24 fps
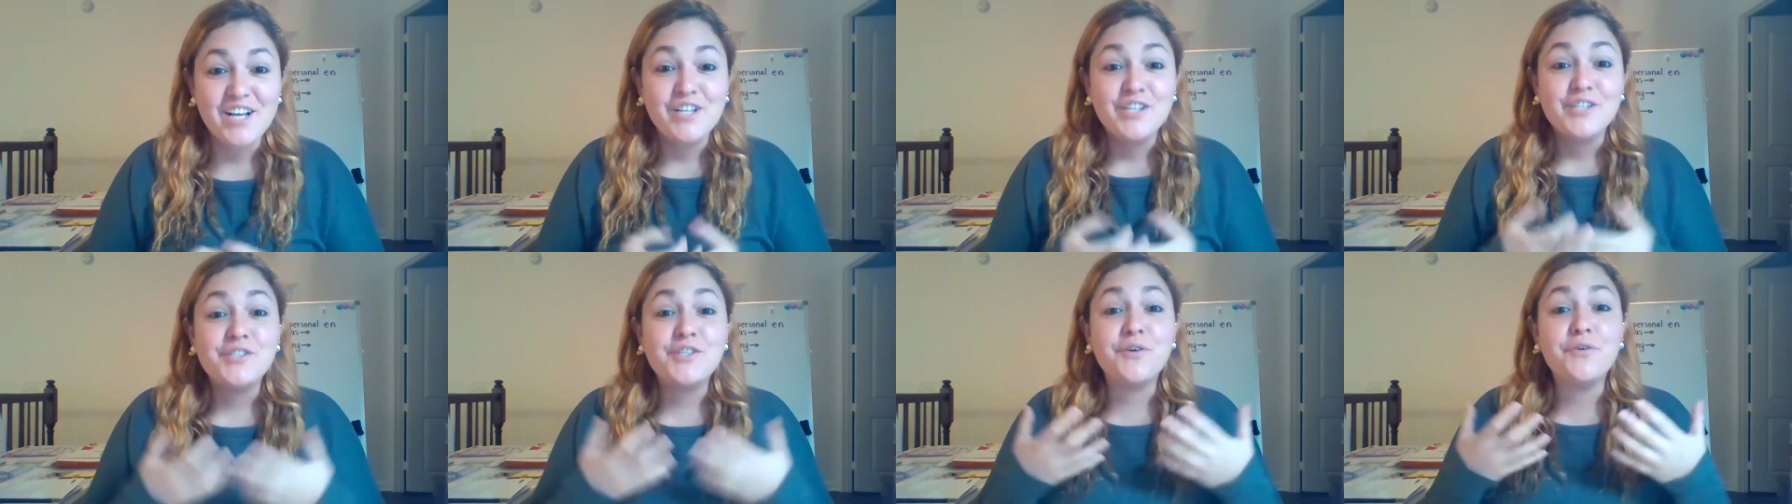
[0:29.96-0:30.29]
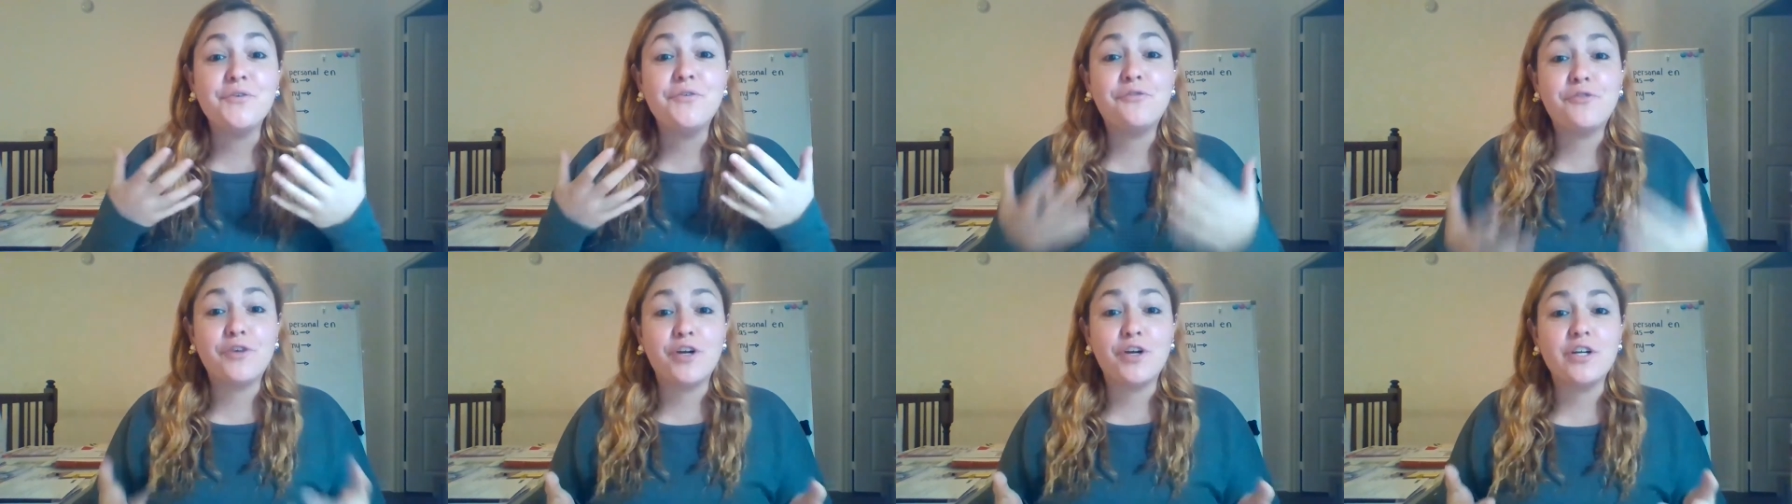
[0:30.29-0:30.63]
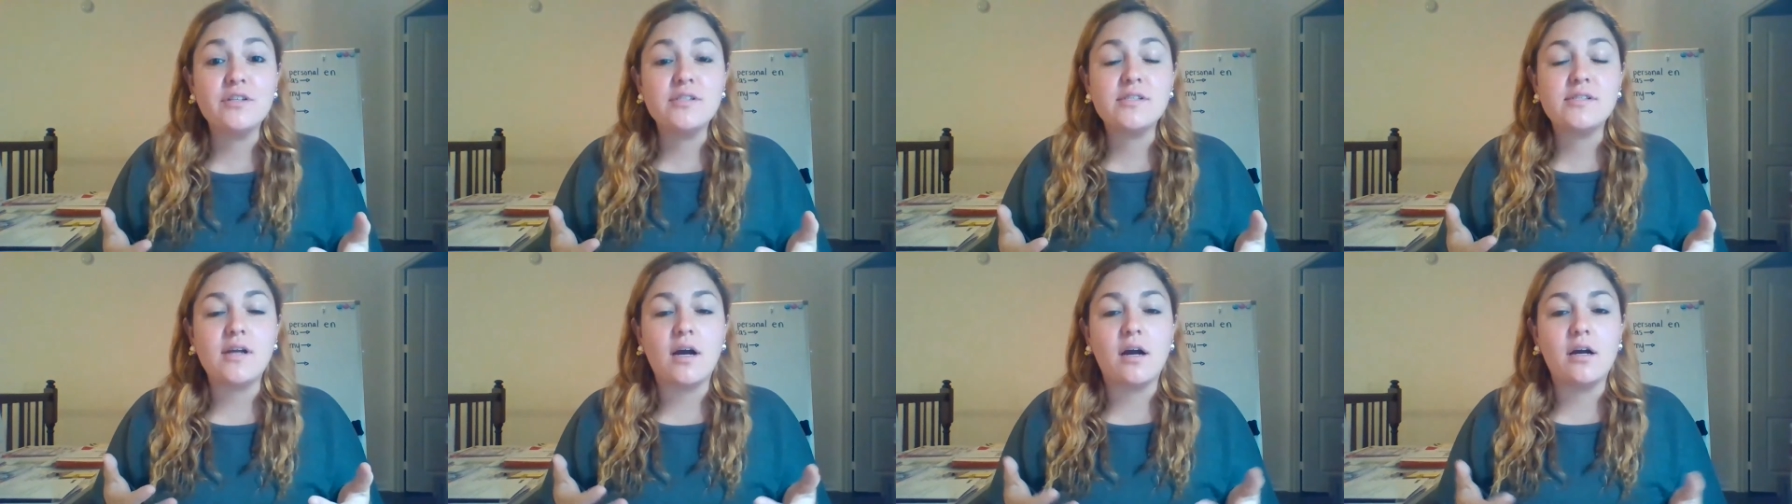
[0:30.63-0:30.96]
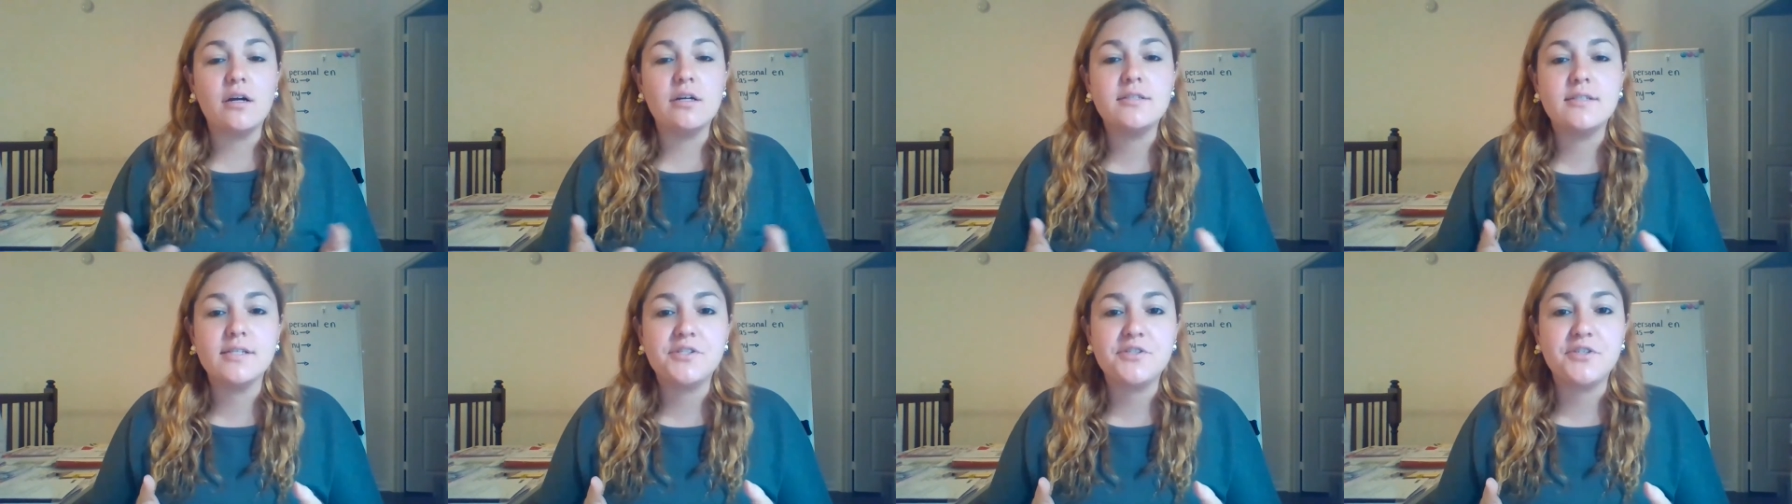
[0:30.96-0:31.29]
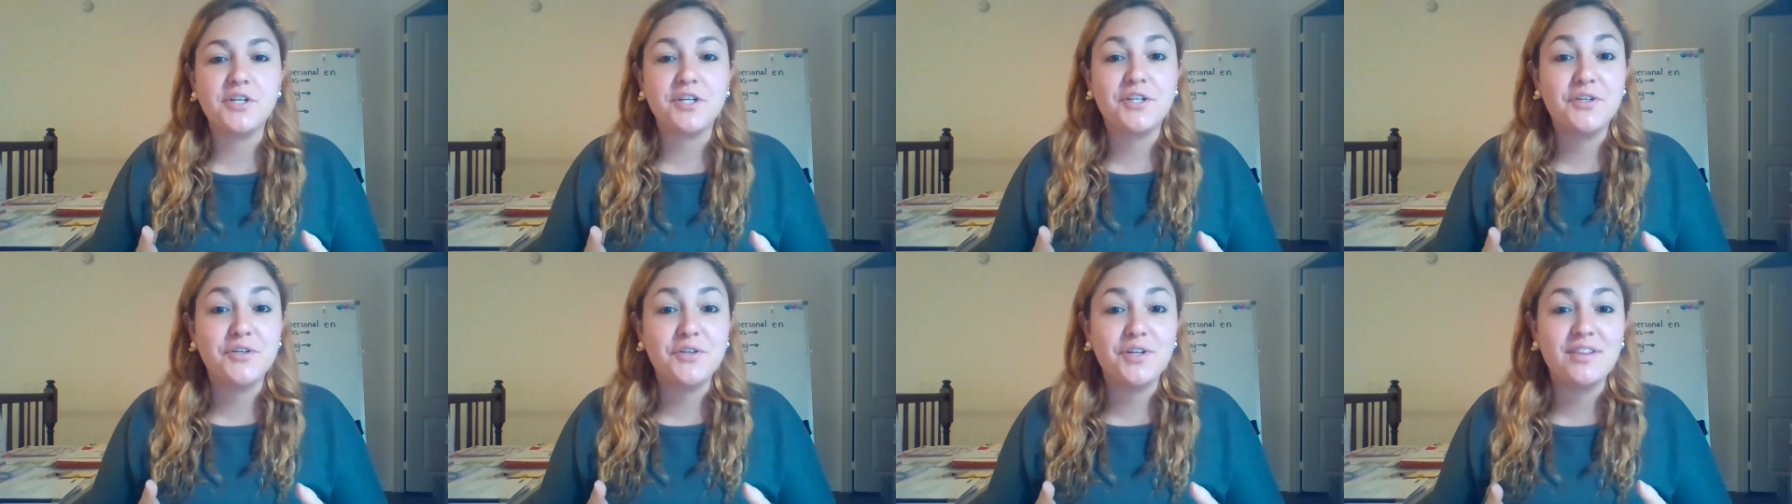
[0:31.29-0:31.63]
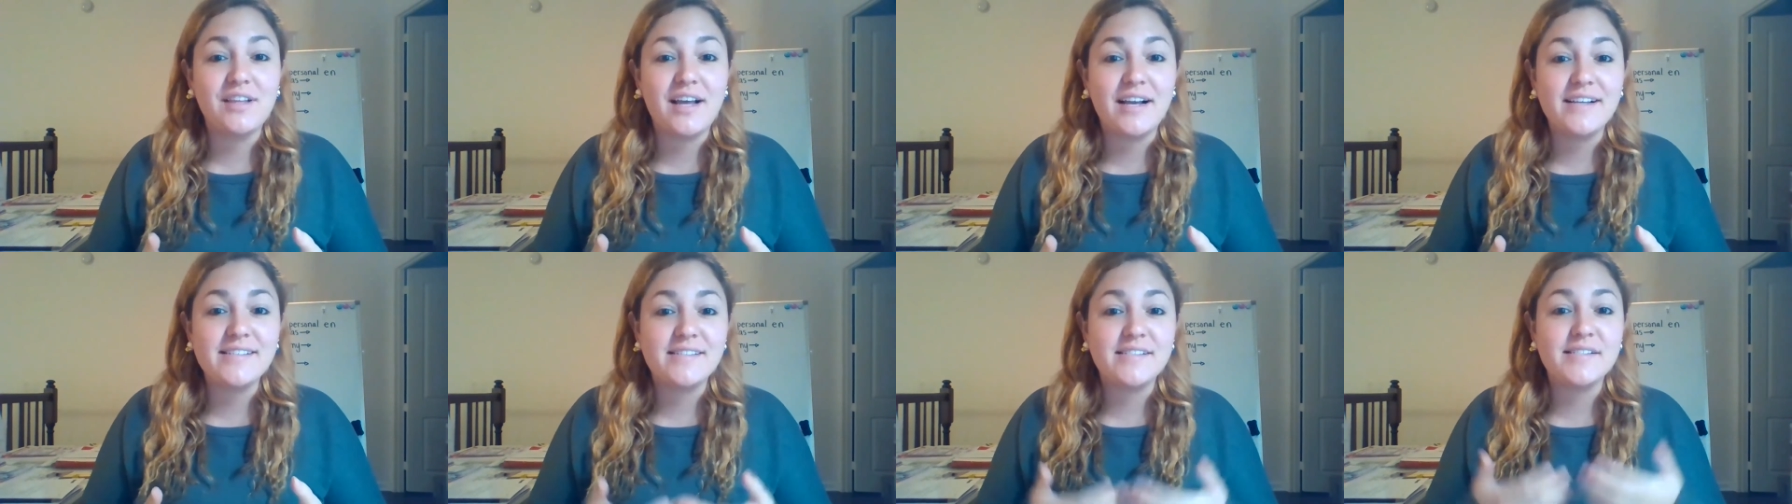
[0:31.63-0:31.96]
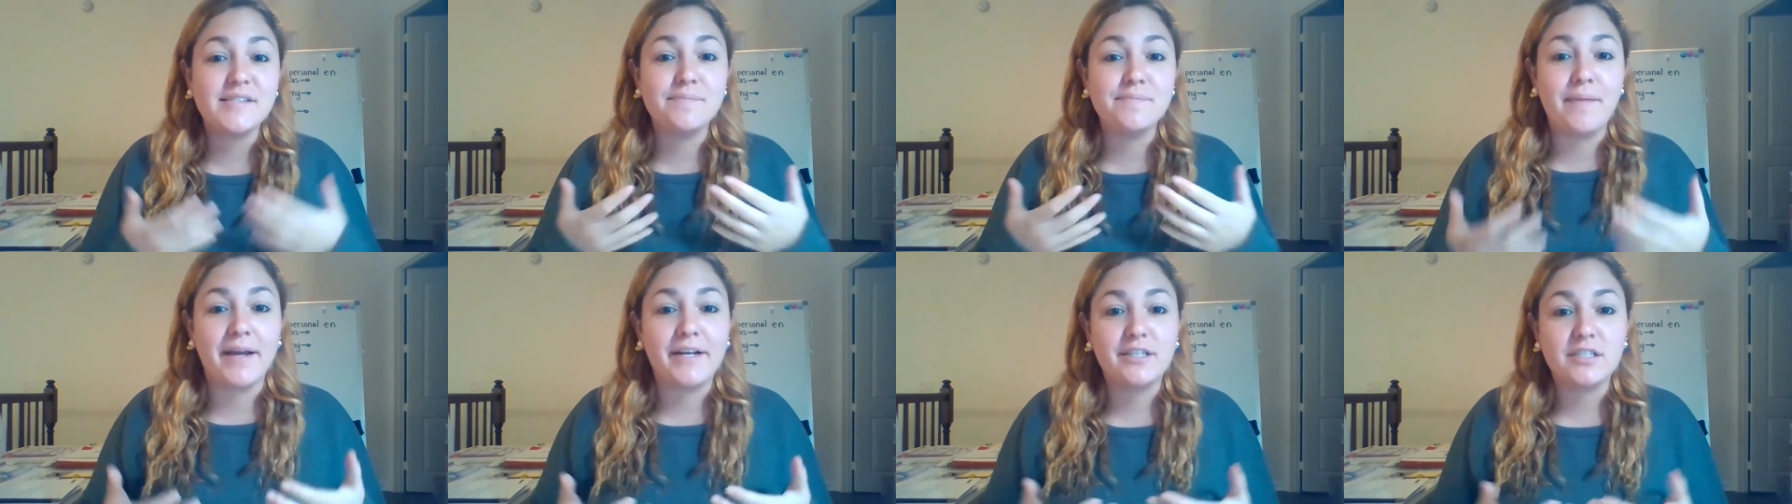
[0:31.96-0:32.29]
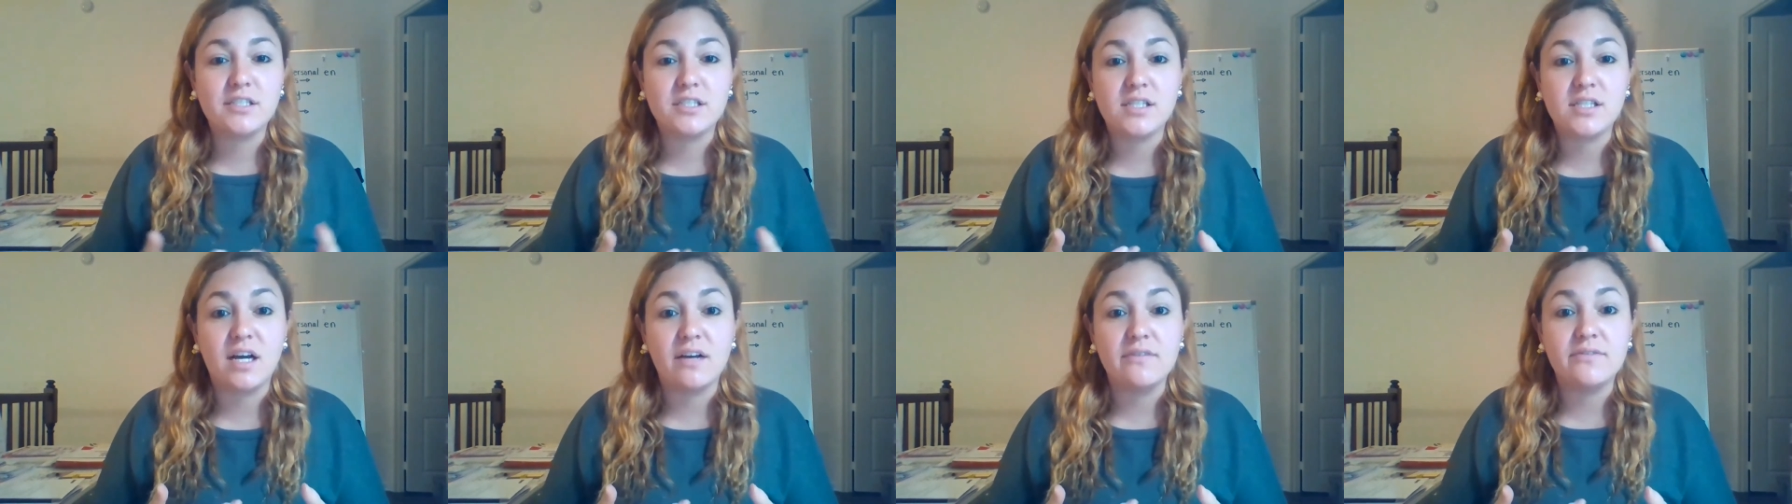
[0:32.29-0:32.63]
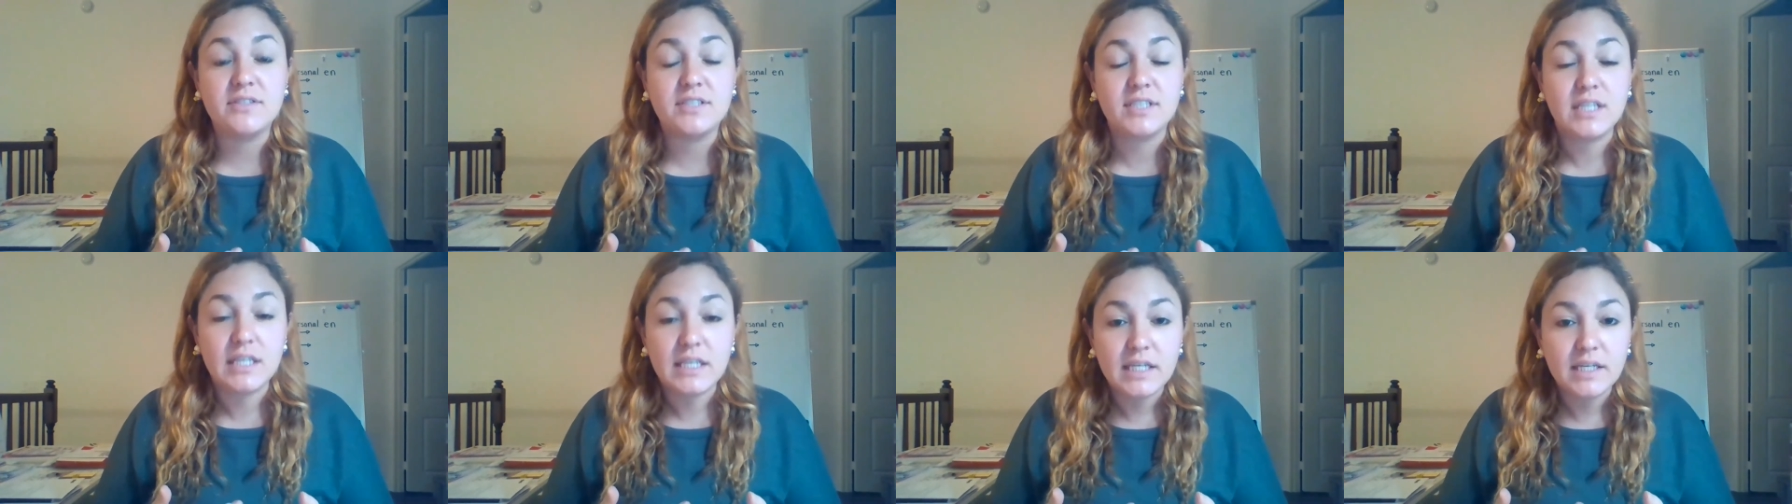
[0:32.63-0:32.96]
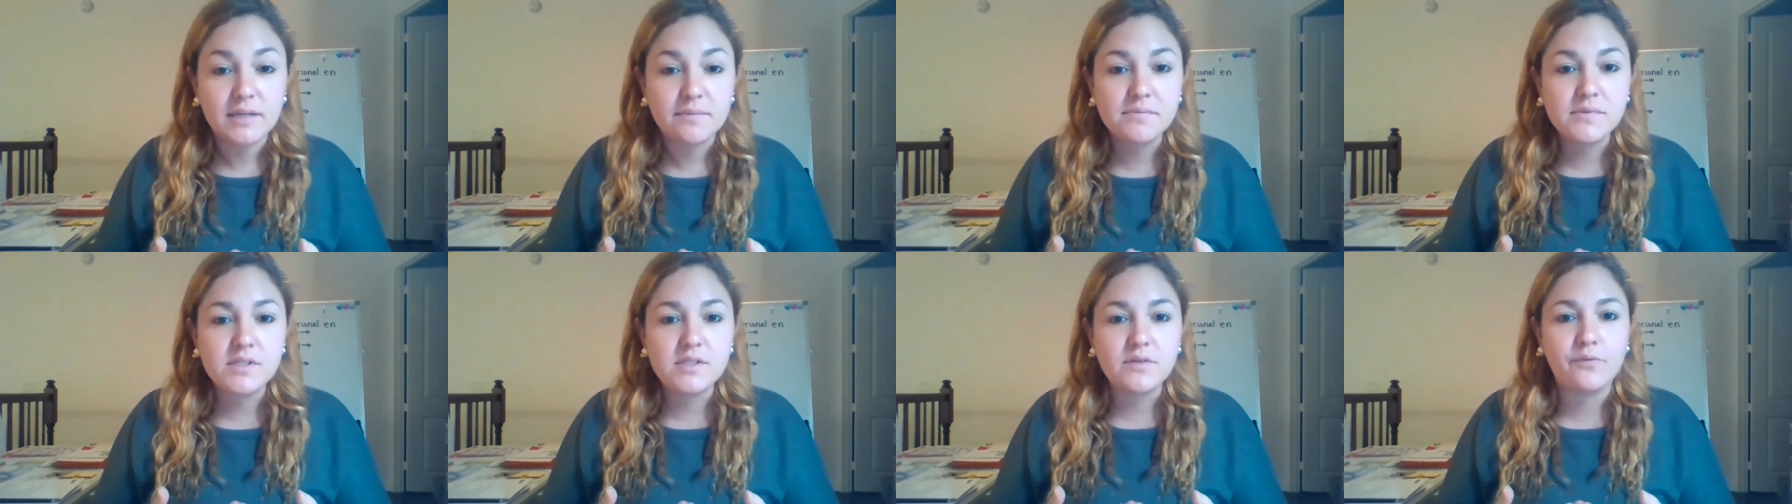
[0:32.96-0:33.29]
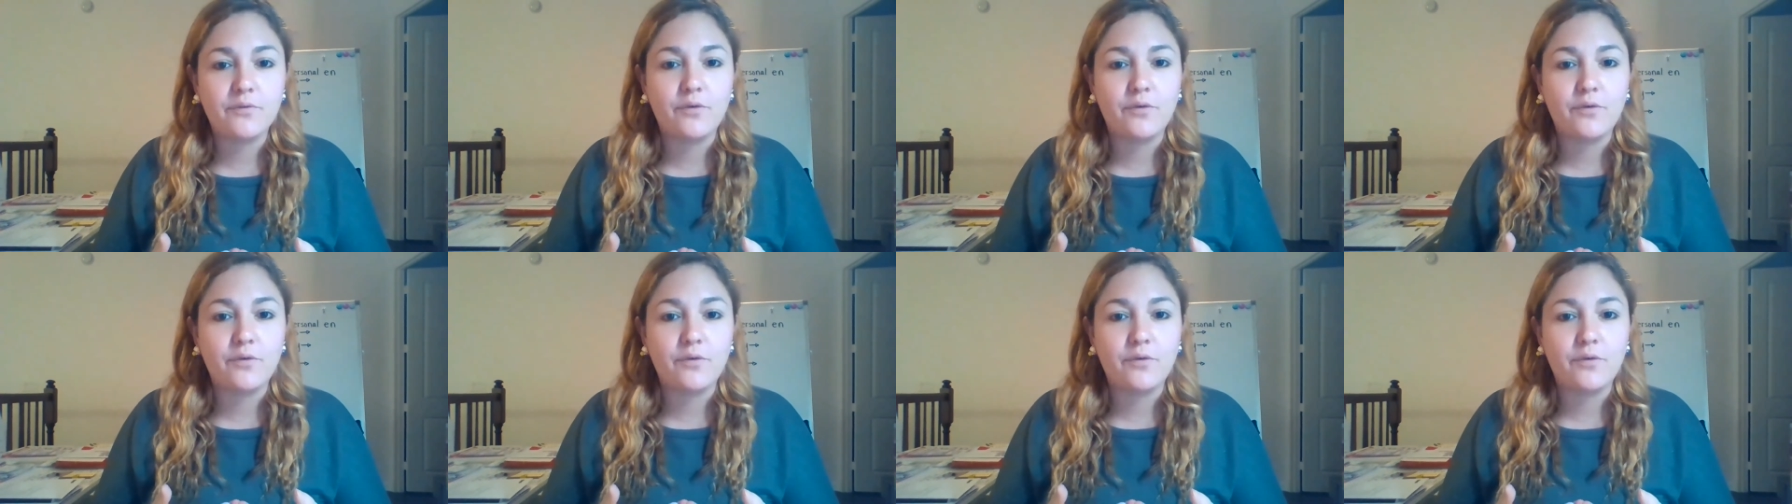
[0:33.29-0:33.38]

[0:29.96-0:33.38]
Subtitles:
So first, our district utilizes Microsoft Teams